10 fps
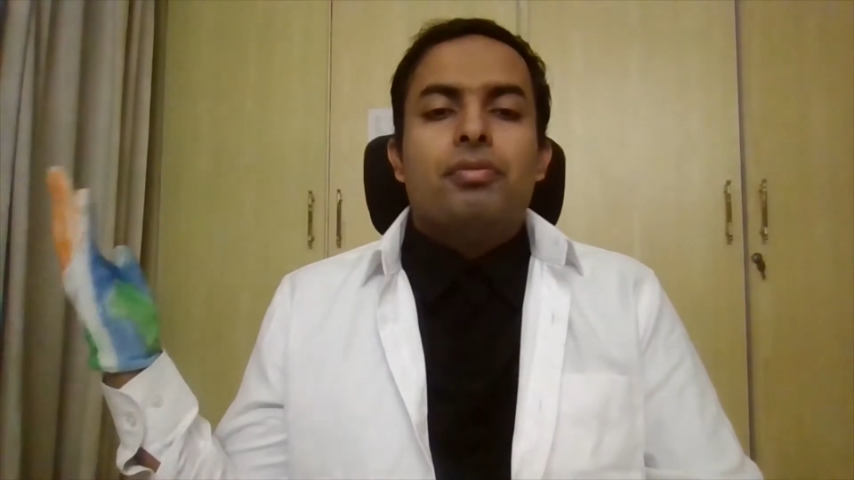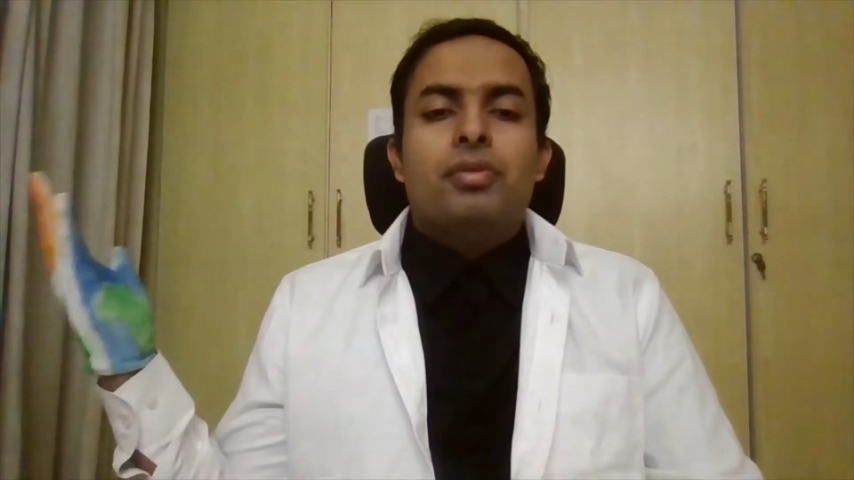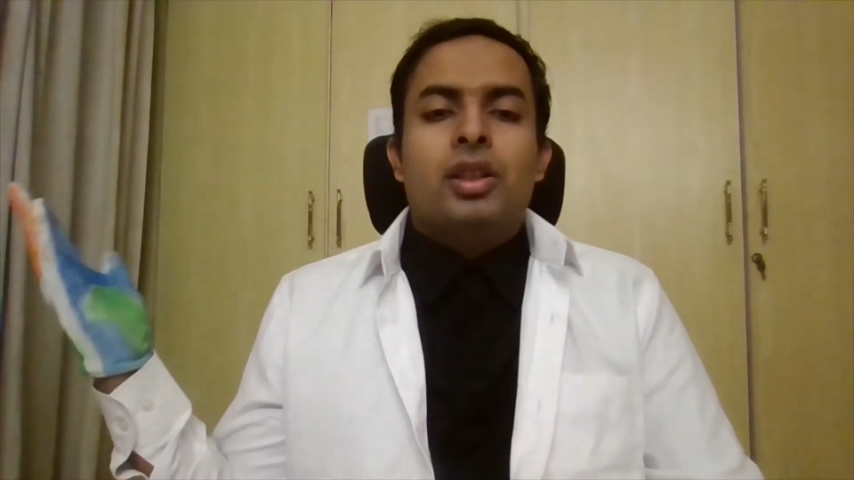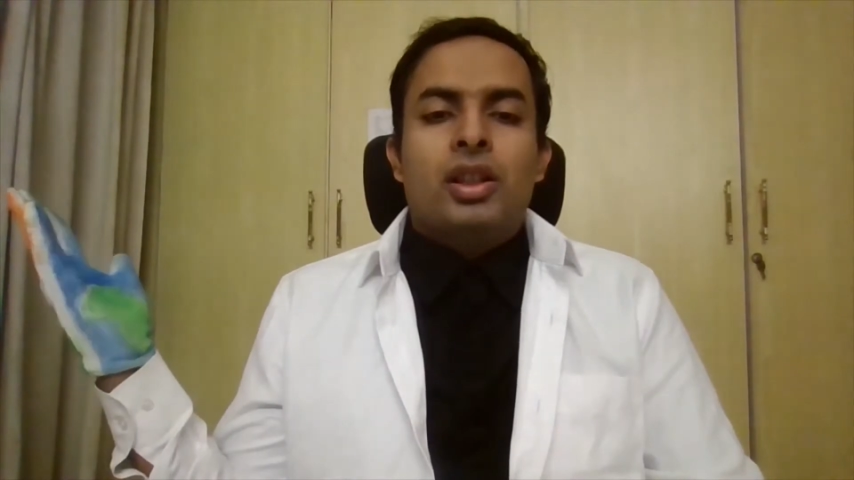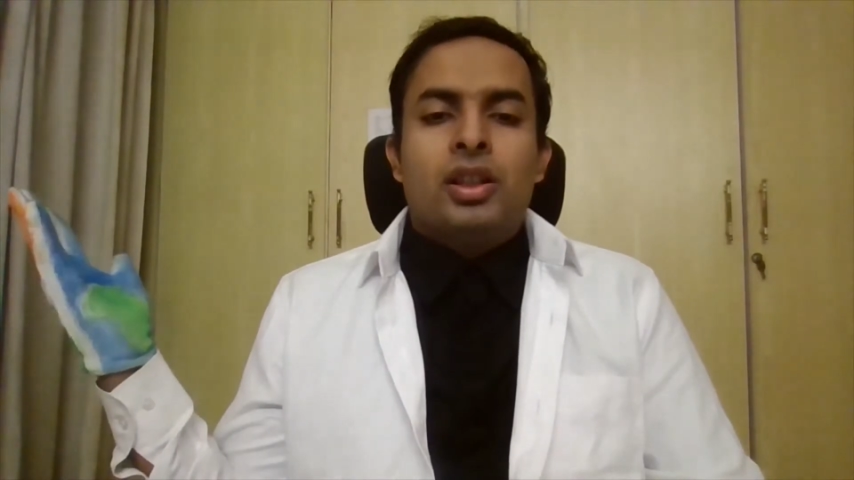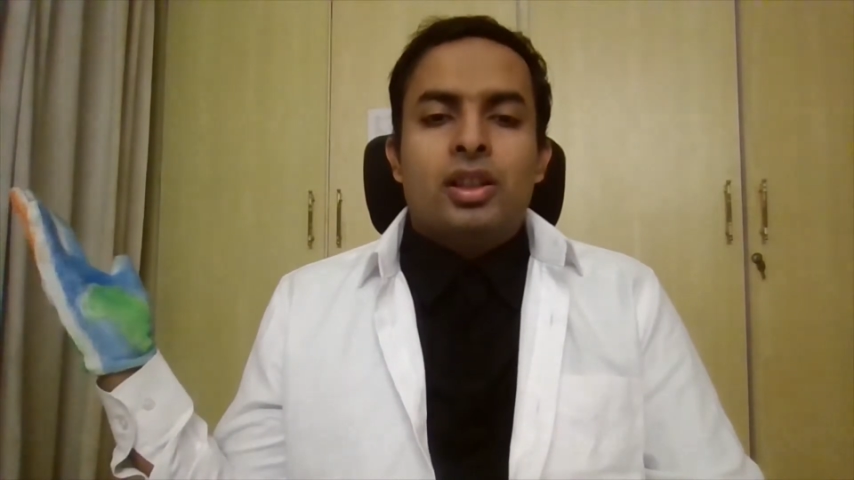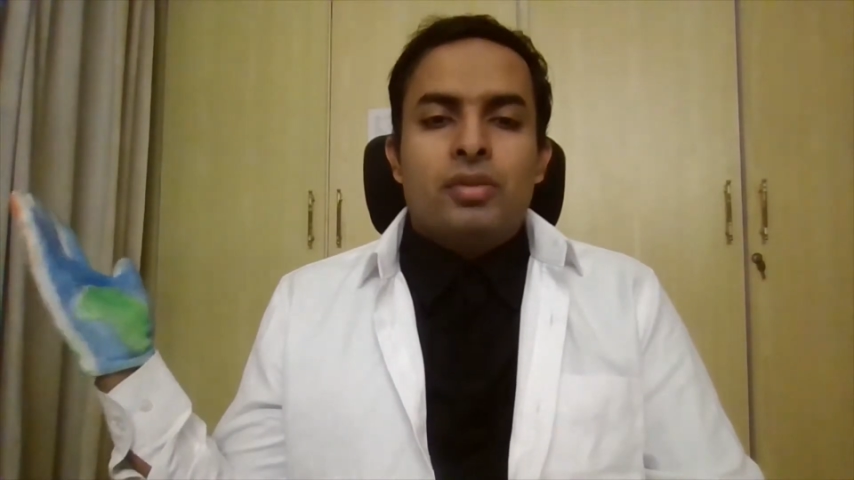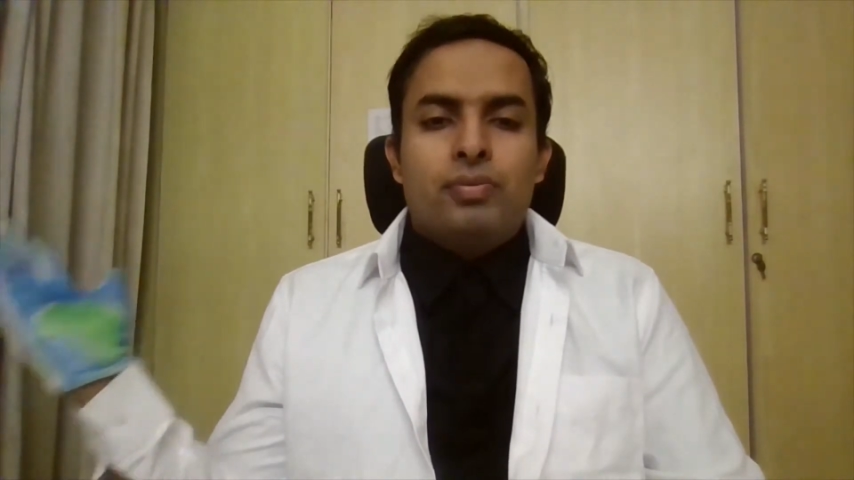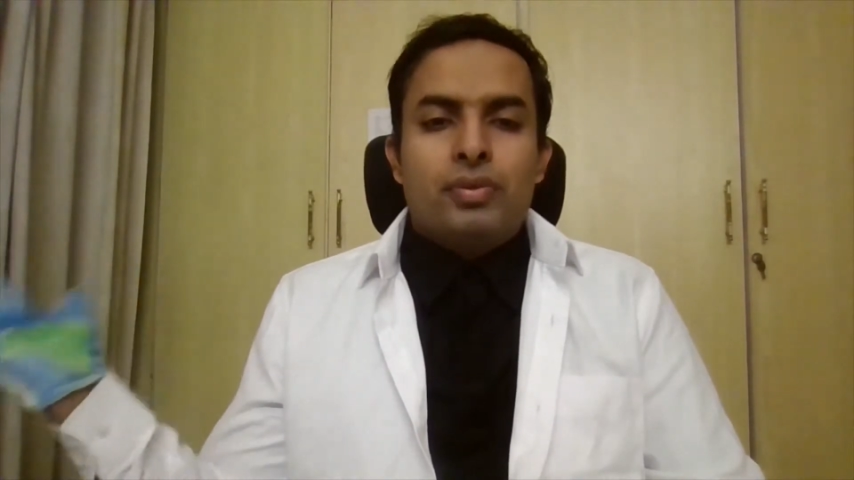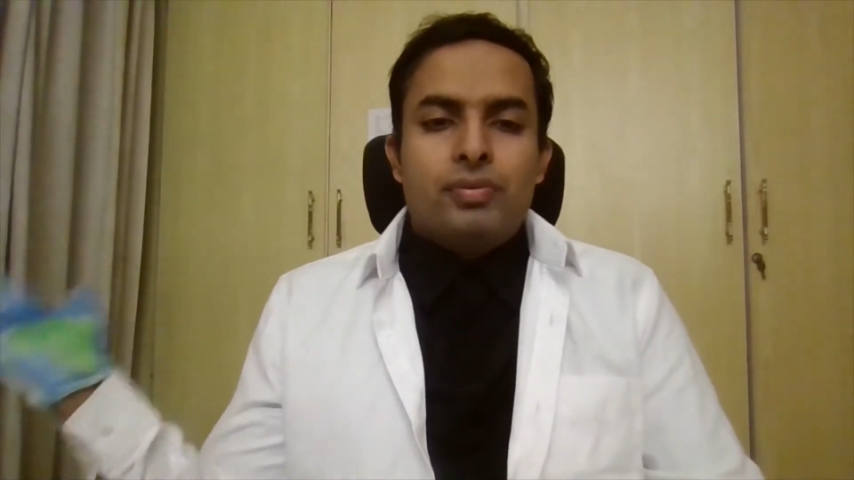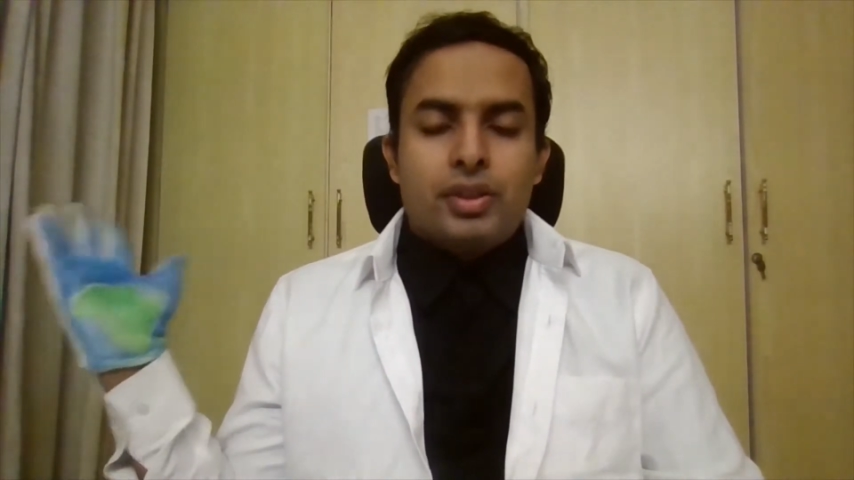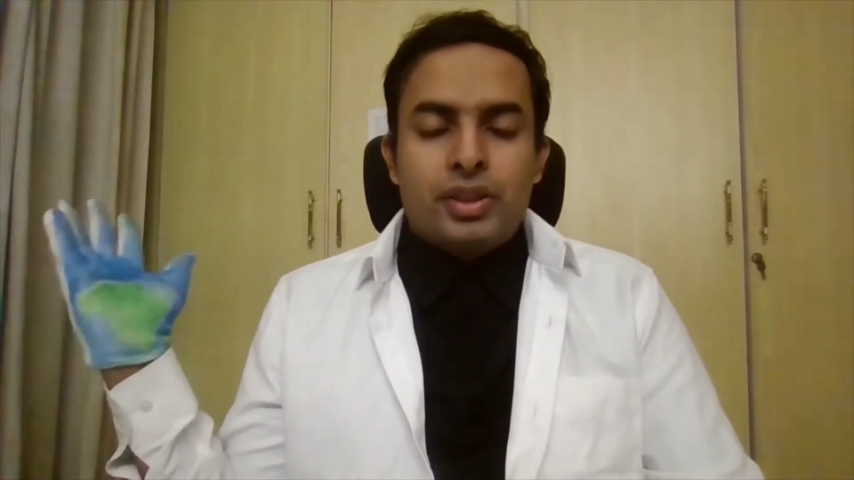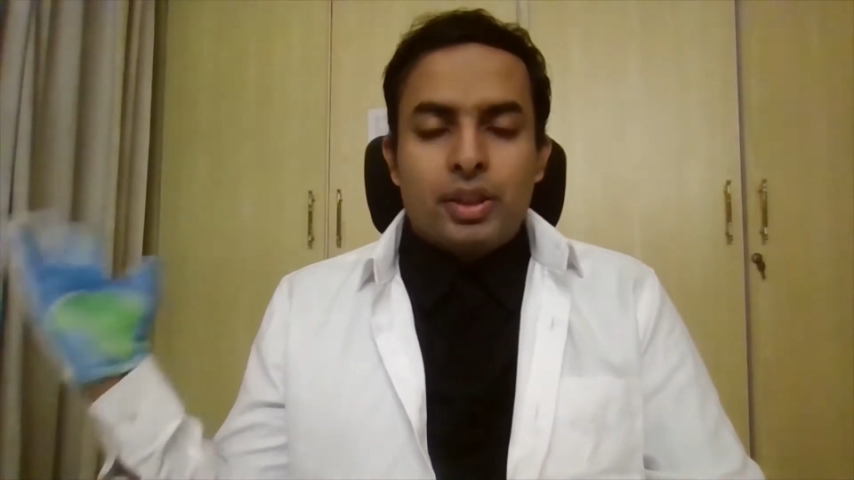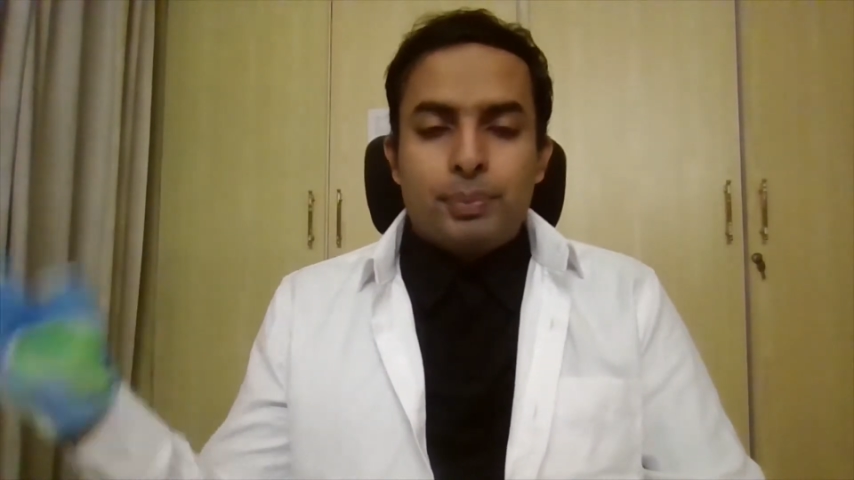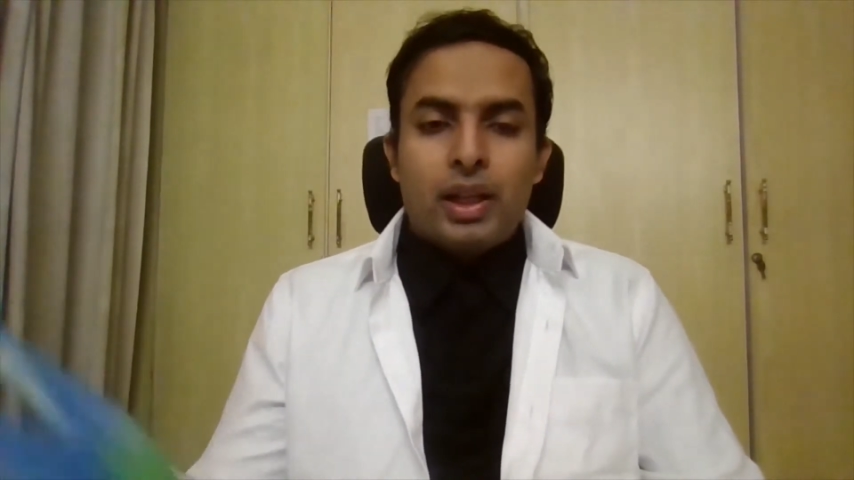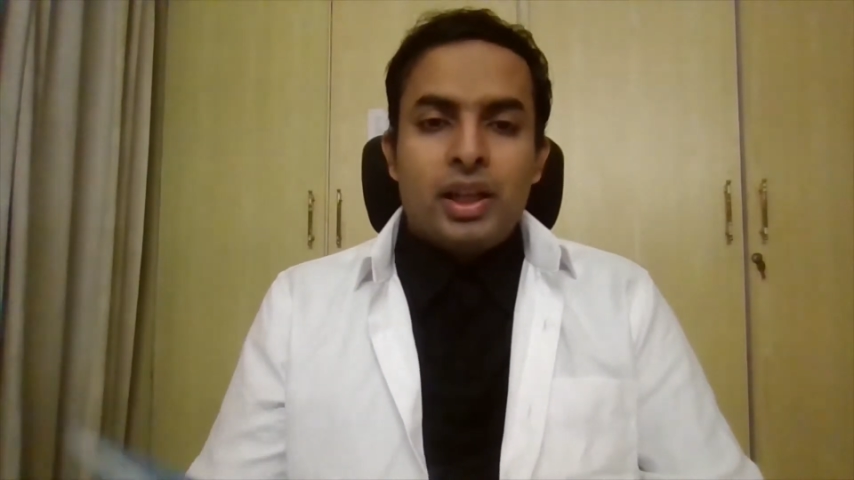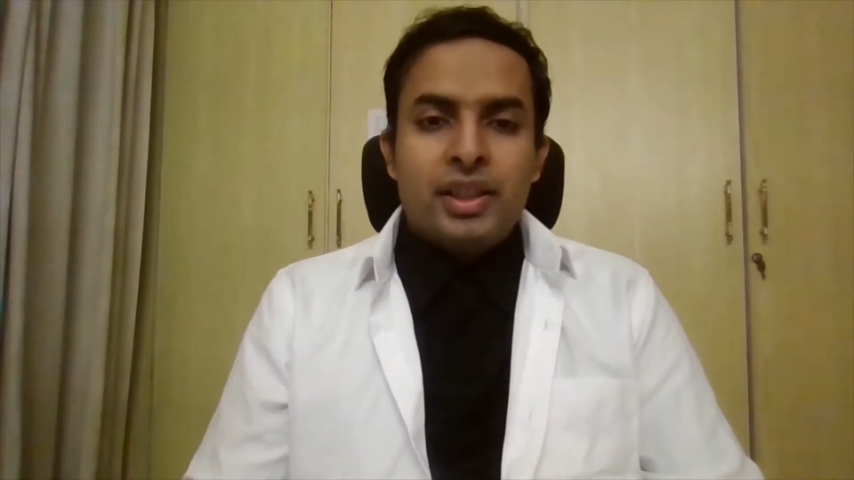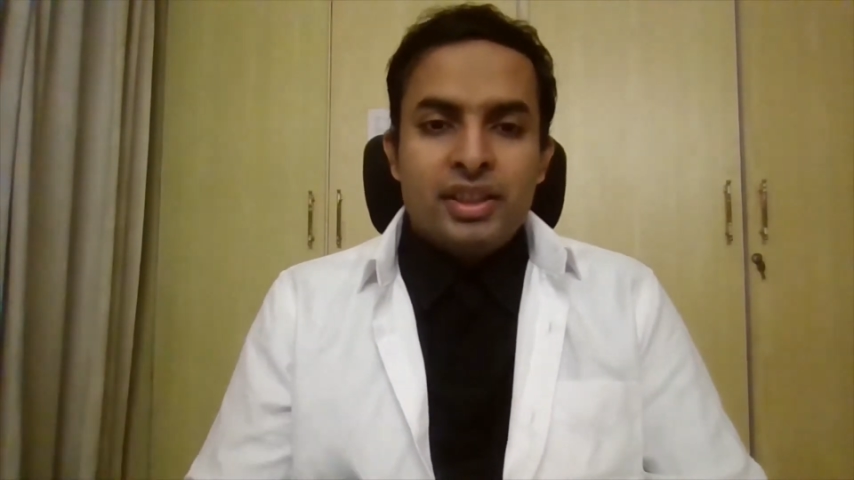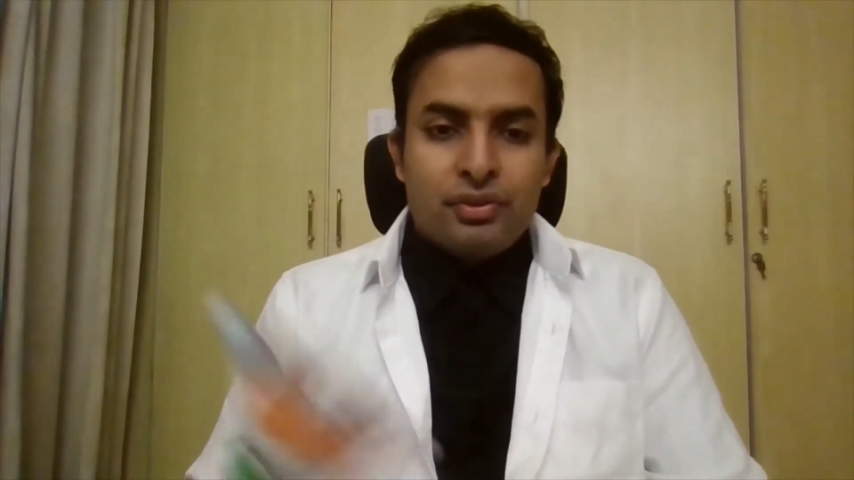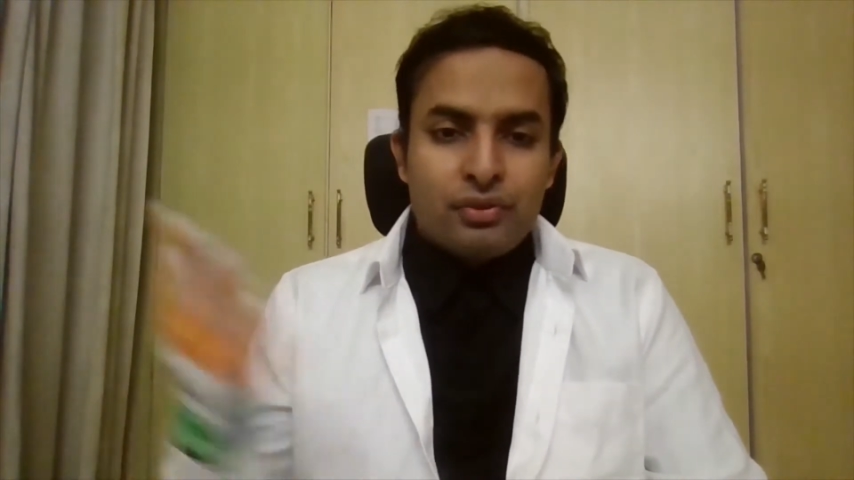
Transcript: the supplies